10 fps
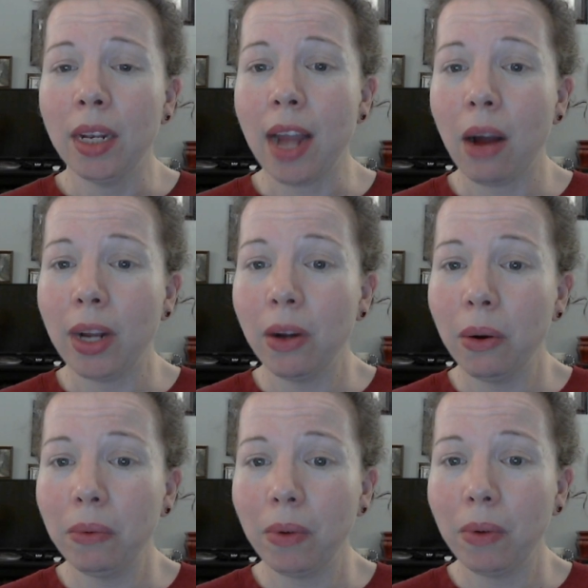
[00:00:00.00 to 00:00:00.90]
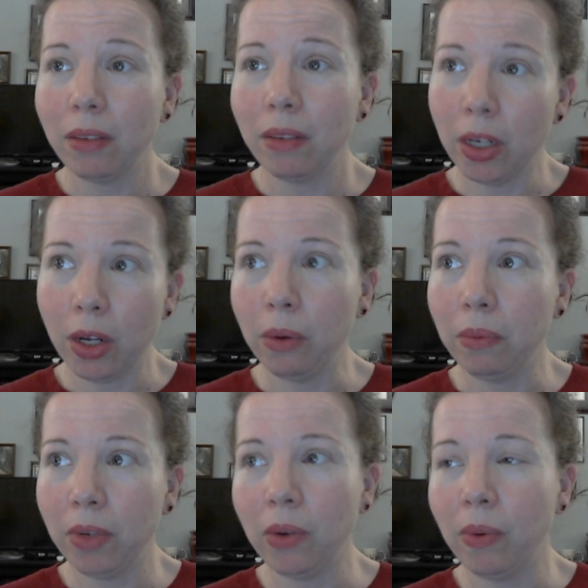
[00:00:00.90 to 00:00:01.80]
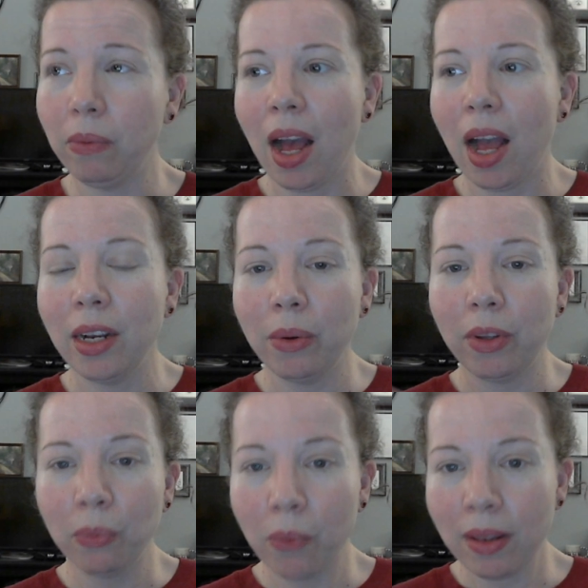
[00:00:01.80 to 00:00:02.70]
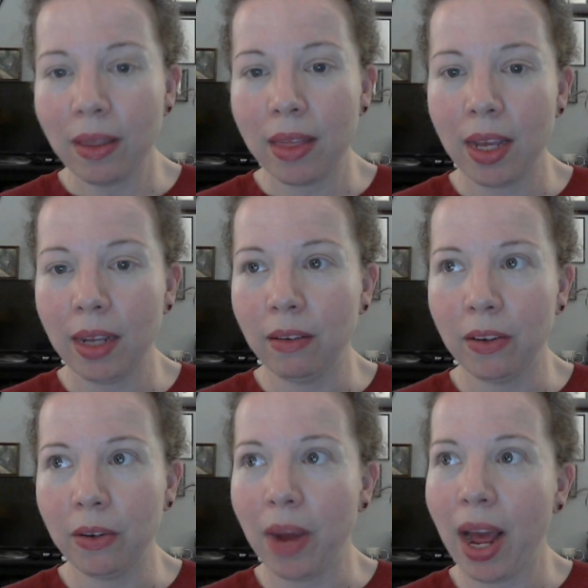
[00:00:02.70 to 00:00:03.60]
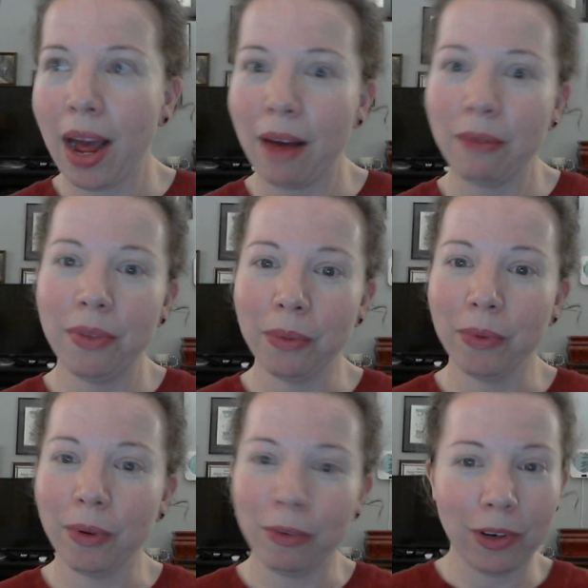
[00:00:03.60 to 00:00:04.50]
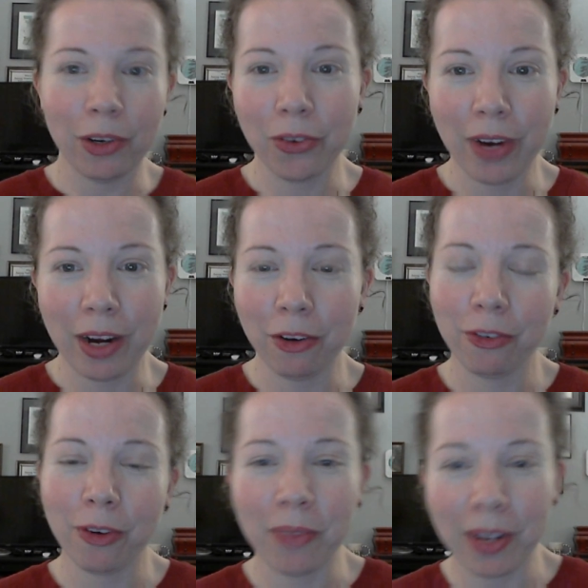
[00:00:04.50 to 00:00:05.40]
Now, I know, I know it's one thing to have the refrigerator from the